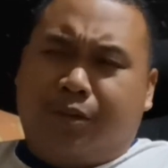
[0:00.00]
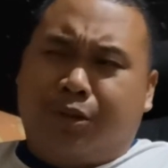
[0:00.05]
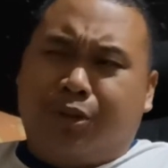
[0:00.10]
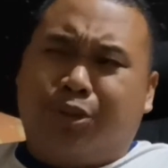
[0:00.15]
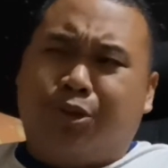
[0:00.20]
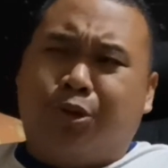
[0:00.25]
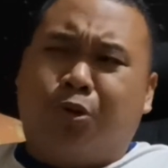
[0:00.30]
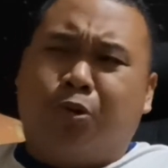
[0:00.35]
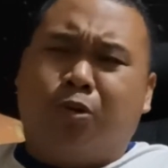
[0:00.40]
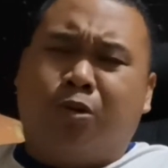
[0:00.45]

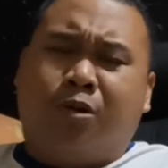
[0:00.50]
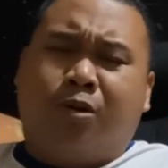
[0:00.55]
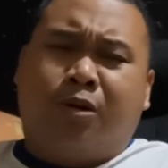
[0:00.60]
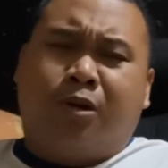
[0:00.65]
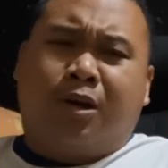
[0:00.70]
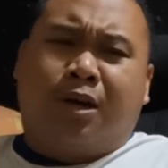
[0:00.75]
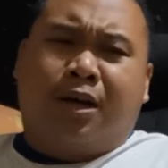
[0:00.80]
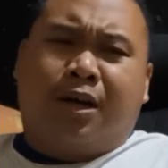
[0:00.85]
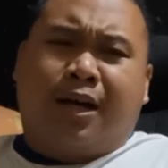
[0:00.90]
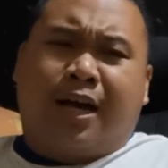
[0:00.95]
So
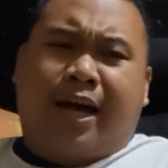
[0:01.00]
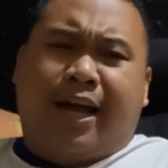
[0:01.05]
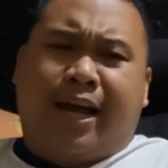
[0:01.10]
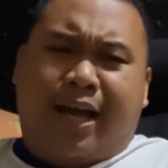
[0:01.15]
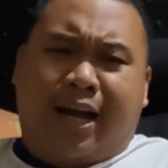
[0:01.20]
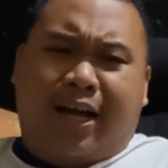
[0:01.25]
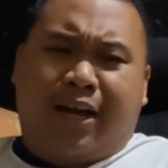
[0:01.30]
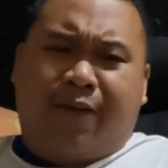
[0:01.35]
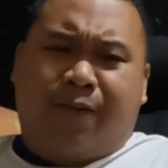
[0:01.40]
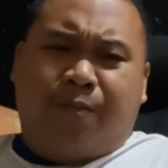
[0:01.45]
I
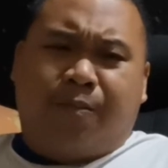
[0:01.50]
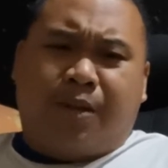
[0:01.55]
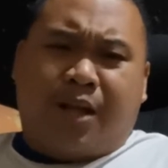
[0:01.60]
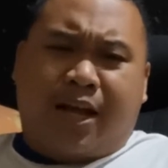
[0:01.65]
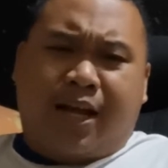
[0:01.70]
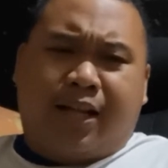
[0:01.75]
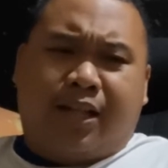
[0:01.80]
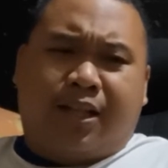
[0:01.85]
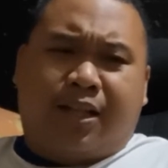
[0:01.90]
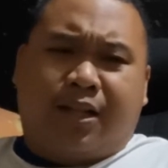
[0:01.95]
hug him
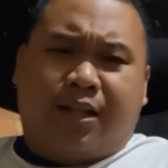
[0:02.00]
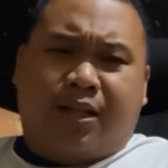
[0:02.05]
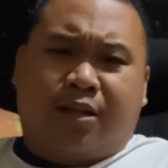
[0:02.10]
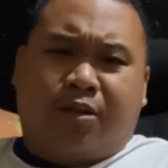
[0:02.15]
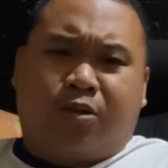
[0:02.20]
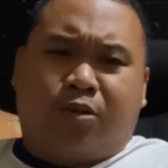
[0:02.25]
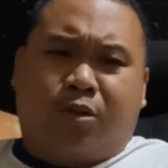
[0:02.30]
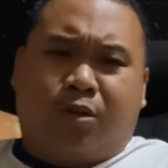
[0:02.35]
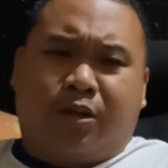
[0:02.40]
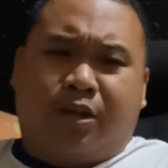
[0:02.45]
tight,
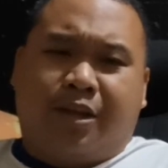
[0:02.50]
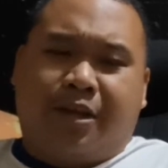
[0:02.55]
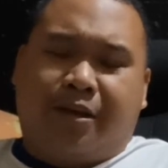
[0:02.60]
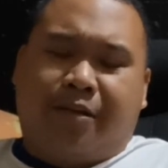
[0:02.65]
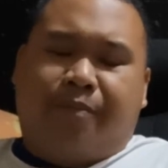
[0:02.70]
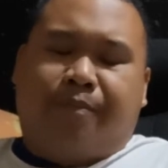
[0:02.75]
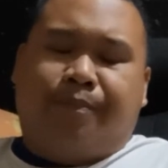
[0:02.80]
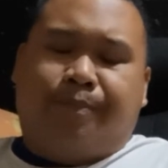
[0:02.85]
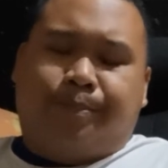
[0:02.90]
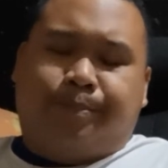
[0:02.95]
told
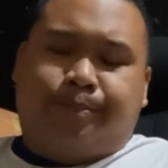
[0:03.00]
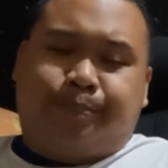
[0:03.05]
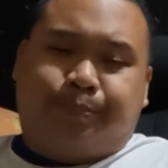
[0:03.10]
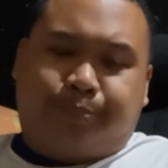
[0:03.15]
him